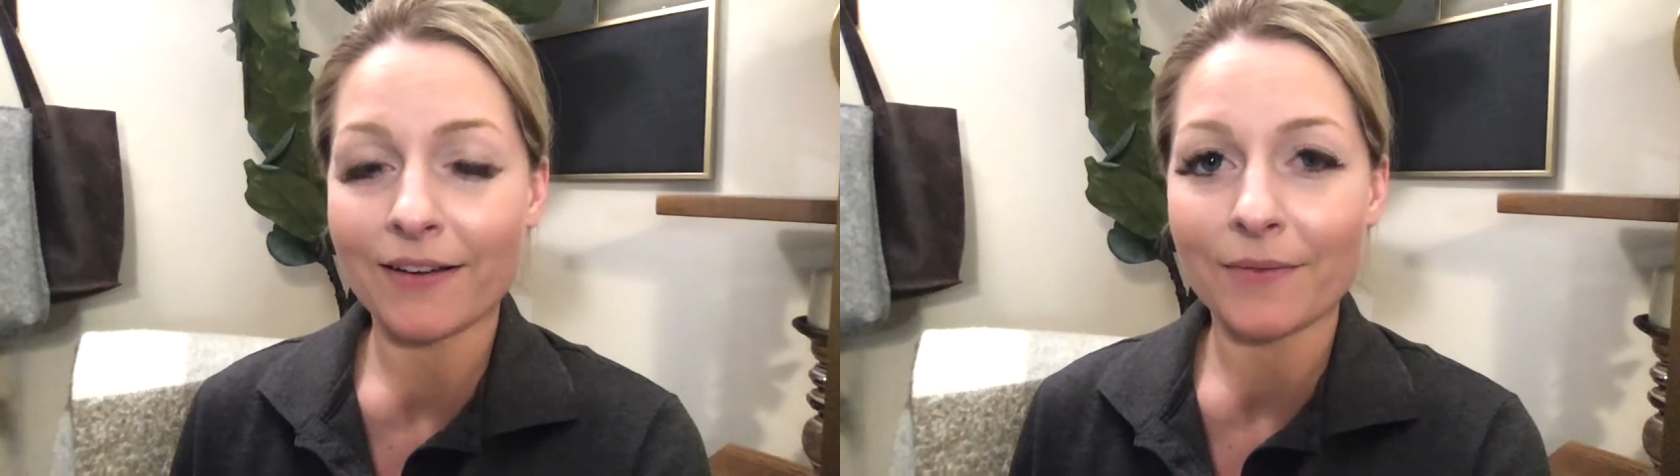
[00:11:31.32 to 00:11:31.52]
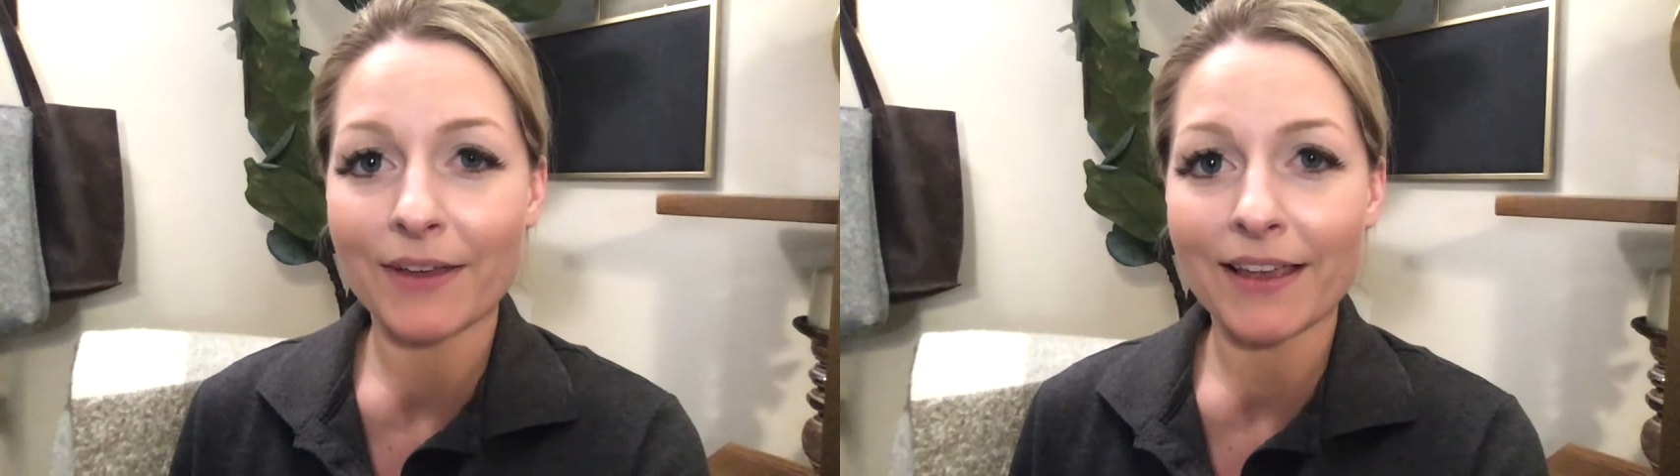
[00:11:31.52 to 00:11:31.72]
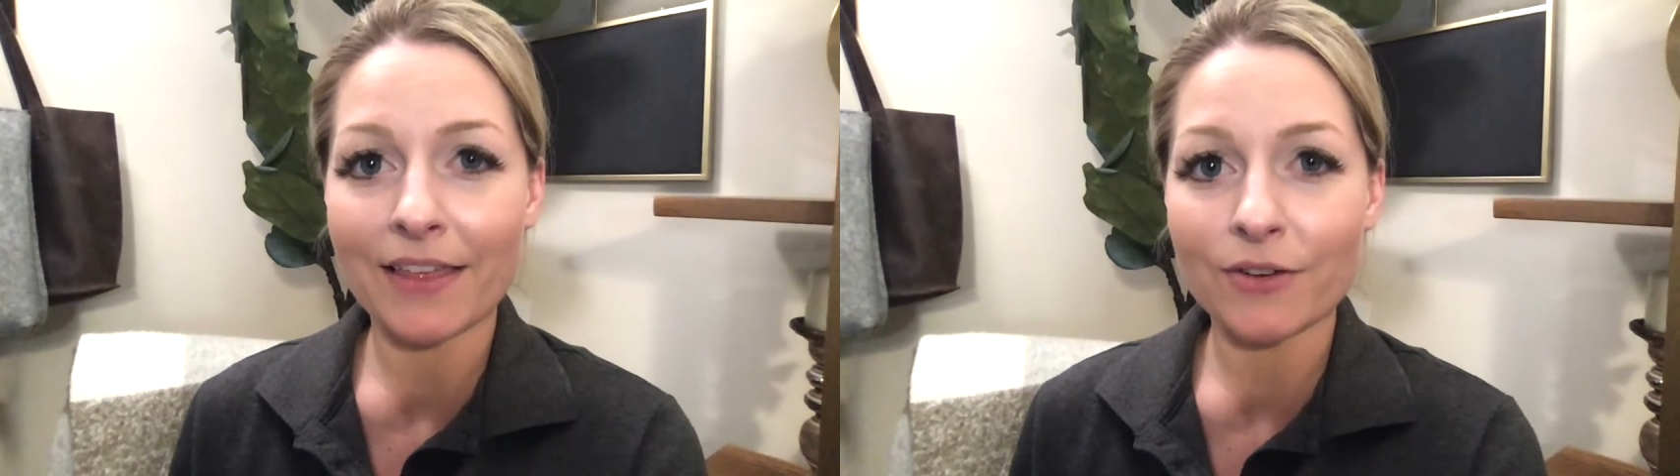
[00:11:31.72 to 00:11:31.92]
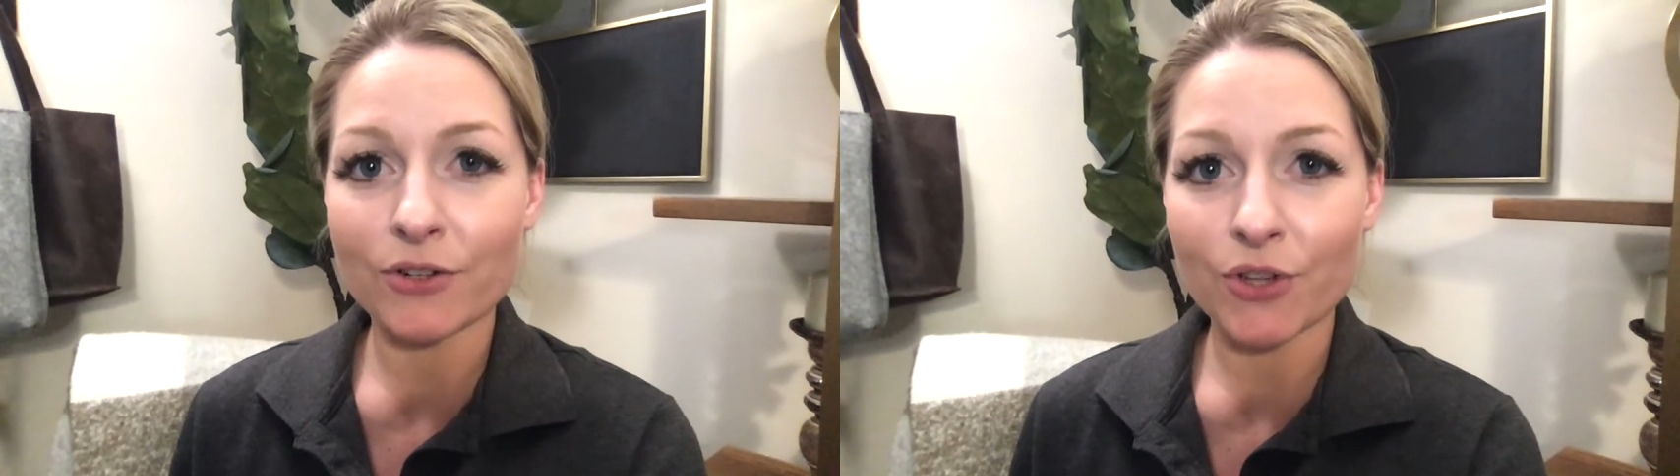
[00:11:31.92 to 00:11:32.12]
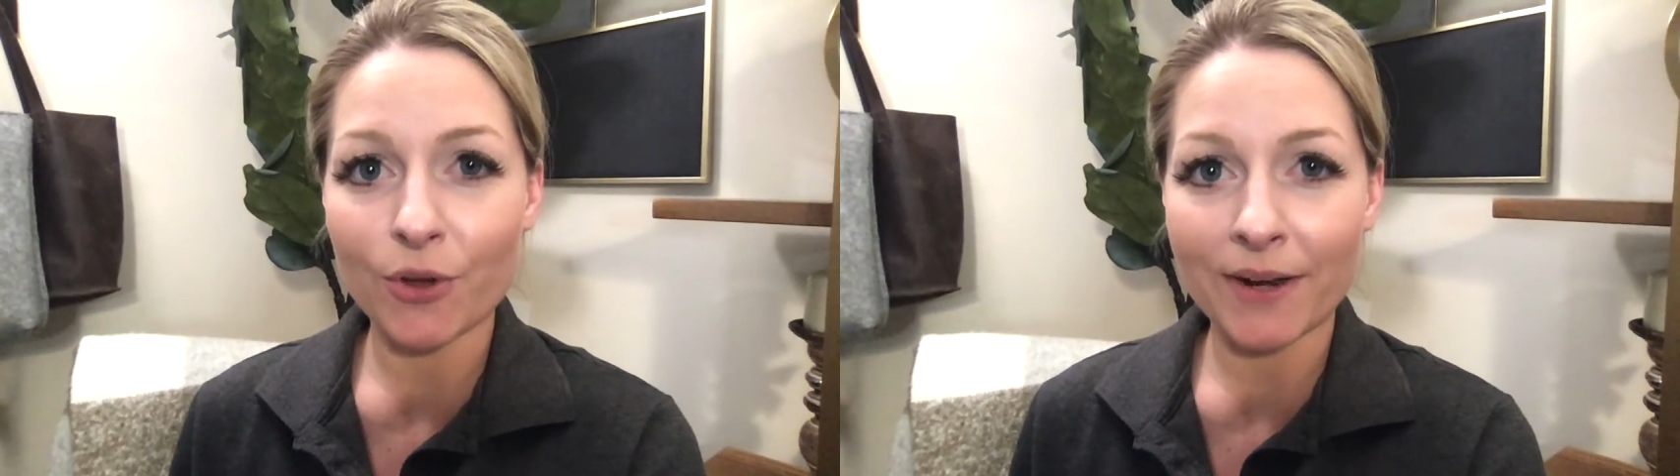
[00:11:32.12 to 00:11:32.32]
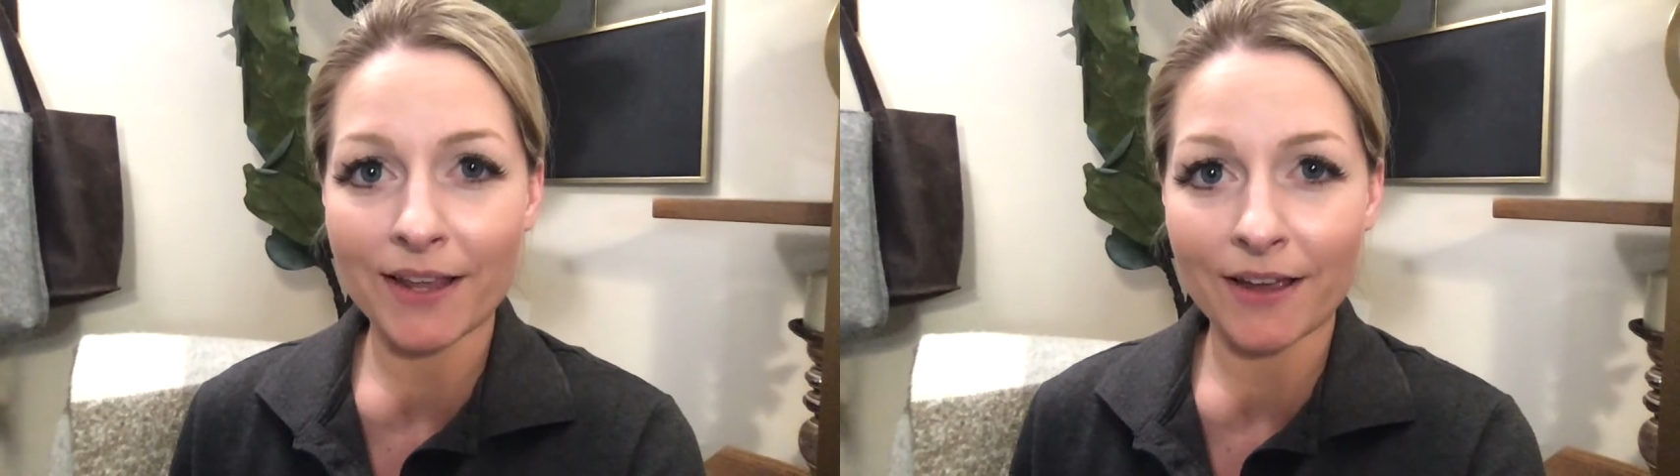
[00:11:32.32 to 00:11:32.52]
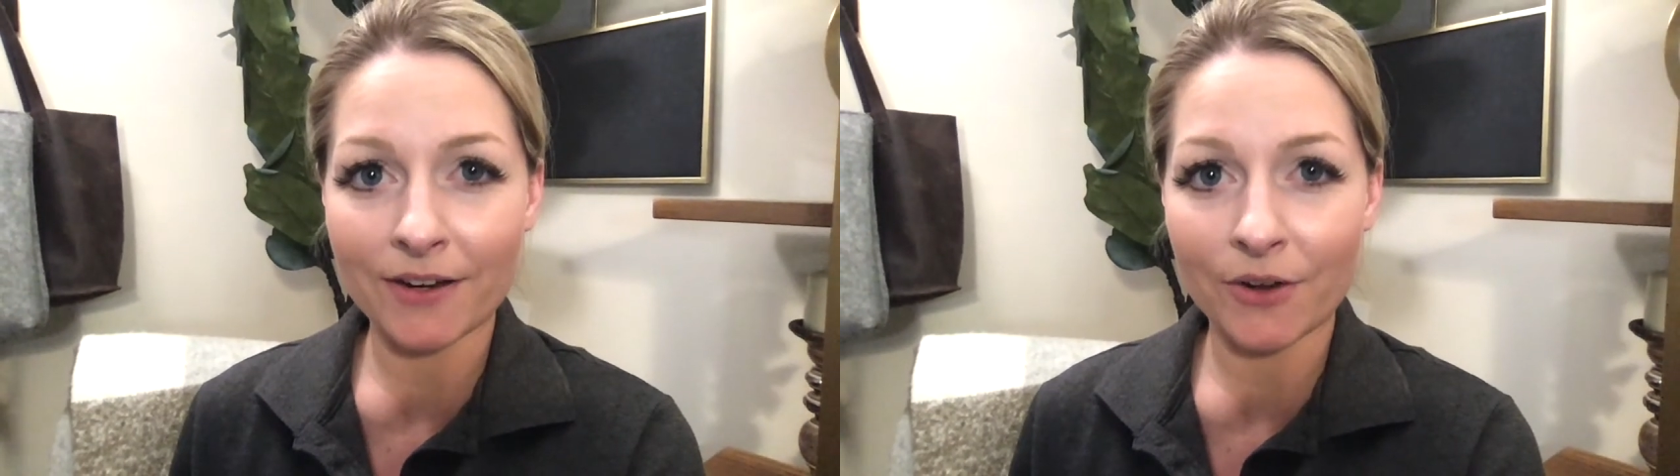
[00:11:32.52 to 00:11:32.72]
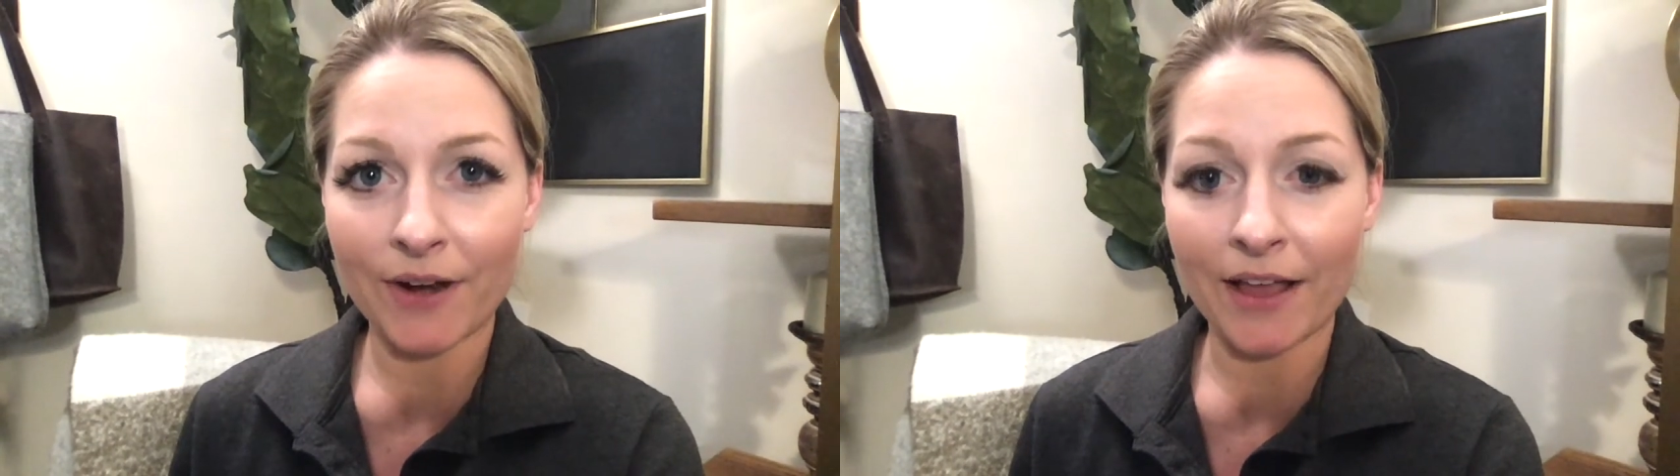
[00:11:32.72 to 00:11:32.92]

Again, there's so many unknown